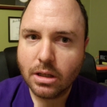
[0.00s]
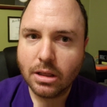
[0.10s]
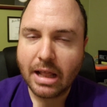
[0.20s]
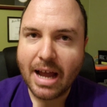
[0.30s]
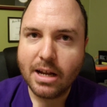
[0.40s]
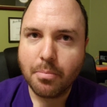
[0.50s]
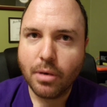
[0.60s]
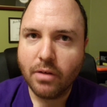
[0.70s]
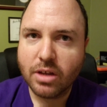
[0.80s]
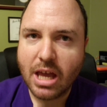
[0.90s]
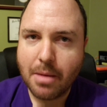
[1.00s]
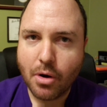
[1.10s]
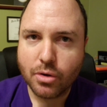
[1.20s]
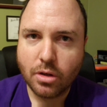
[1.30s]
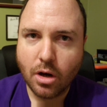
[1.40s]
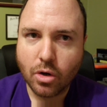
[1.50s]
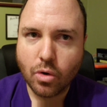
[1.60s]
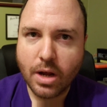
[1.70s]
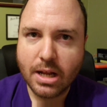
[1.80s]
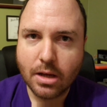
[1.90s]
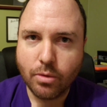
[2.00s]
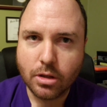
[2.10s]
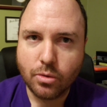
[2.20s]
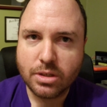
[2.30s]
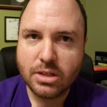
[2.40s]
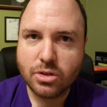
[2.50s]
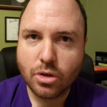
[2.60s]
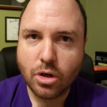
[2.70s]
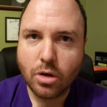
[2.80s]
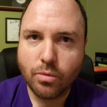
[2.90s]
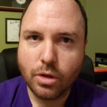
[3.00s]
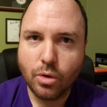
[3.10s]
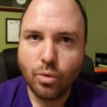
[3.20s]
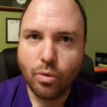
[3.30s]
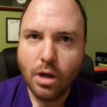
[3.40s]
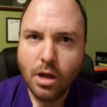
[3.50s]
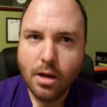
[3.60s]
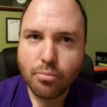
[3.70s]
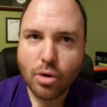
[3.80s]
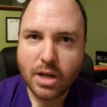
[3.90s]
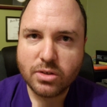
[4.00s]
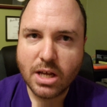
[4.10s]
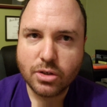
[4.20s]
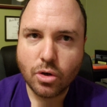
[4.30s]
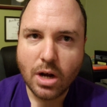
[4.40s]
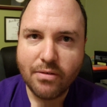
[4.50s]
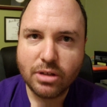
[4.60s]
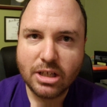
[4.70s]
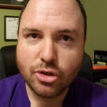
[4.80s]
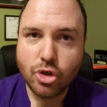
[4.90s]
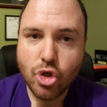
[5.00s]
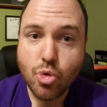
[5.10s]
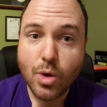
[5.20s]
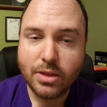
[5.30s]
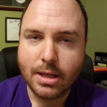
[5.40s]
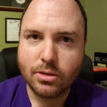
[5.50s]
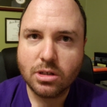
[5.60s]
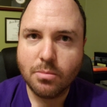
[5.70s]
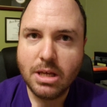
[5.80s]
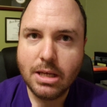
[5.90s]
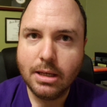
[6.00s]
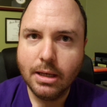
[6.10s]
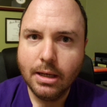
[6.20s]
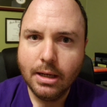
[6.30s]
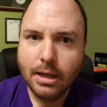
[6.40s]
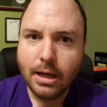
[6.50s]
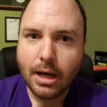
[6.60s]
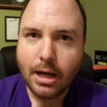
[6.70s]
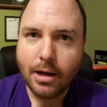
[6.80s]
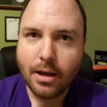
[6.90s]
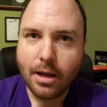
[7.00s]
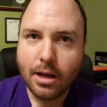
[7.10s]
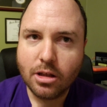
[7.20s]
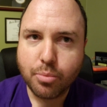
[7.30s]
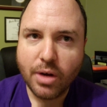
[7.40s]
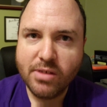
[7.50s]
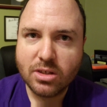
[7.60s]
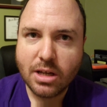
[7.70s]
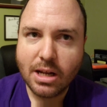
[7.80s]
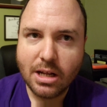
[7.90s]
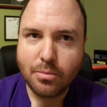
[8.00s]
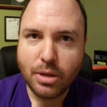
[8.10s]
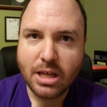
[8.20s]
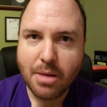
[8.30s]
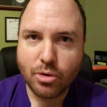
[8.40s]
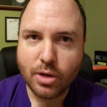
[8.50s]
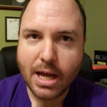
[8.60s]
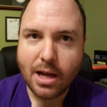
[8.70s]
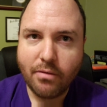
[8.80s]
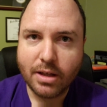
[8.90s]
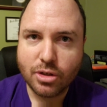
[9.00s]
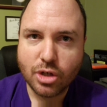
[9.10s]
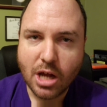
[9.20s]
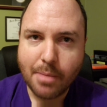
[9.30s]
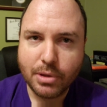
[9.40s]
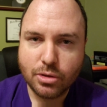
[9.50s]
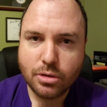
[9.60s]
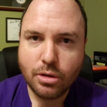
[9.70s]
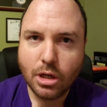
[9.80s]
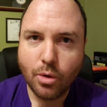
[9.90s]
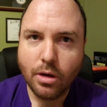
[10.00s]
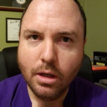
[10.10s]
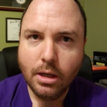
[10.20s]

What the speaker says: lineup of cameras they are creating with a new sensor, new processor. Everything's new in this. To me, In the previous 1080p cameras we have at the shop in the studio,